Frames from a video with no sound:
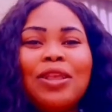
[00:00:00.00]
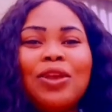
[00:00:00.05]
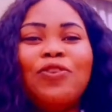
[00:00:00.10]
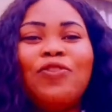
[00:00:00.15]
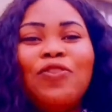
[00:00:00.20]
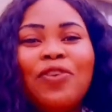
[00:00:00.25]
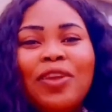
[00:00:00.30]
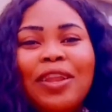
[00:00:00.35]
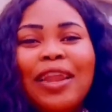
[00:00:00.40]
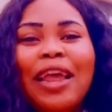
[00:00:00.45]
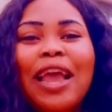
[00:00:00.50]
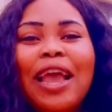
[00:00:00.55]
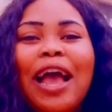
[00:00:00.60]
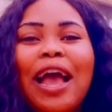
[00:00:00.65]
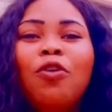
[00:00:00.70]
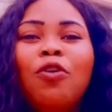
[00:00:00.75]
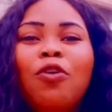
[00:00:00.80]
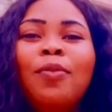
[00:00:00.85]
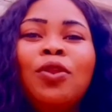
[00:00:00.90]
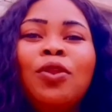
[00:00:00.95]
So today
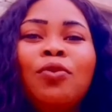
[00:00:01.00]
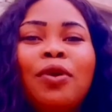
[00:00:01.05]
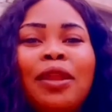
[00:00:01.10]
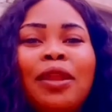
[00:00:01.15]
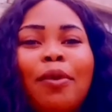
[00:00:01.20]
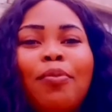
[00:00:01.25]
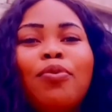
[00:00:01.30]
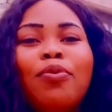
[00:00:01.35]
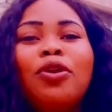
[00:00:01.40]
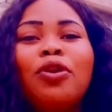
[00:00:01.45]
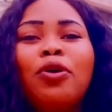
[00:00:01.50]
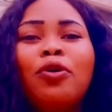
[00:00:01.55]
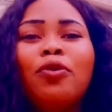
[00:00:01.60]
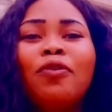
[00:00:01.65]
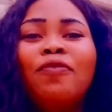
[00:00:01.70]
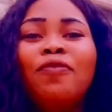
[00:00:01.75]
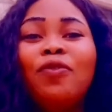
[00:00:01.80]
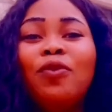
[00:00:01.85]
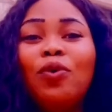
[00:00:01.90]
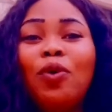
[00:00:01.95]
I'll be doing a product
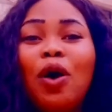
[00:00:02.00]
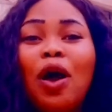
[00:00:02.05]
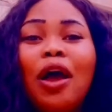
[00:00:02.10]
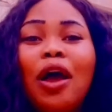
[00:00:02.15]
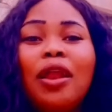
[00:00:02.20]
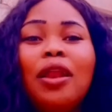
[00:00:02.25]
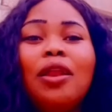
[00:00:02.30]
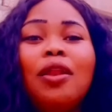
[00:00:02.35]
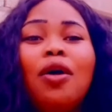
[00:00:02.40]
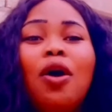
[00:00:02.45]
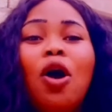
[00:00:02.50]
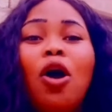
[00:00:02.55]
review on the